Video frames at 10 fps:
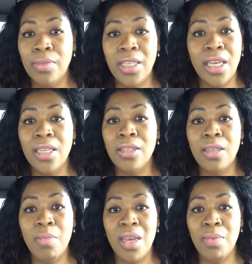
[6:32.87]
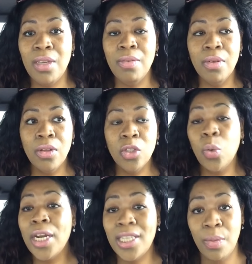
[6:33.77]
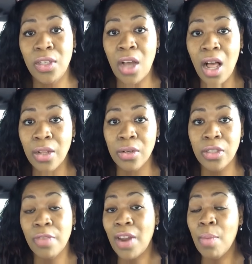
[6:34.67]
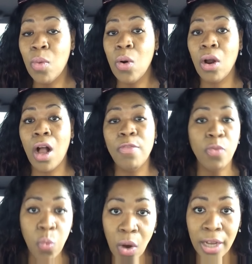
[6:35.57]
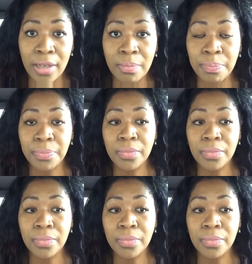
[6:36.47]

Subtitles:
10 to maybe 20 something dollars, if not more, off of one,